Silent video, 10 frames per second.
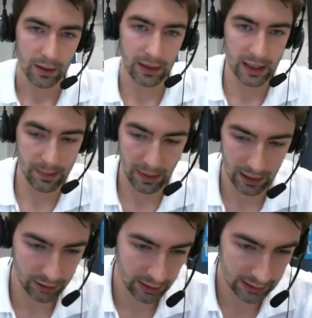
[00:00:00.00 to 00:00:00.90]
The
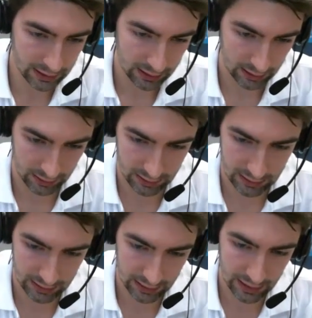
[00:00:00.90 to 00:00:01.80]
email address,
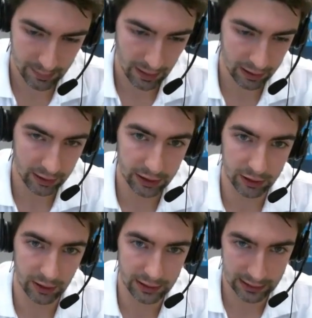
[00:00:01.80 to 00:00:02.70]
just enter the email address
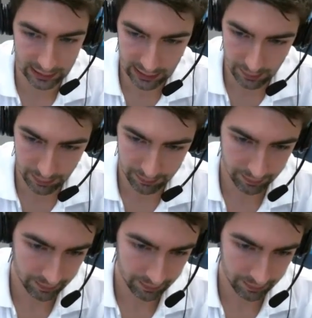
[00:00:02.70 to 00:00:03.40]
you're trying to set up.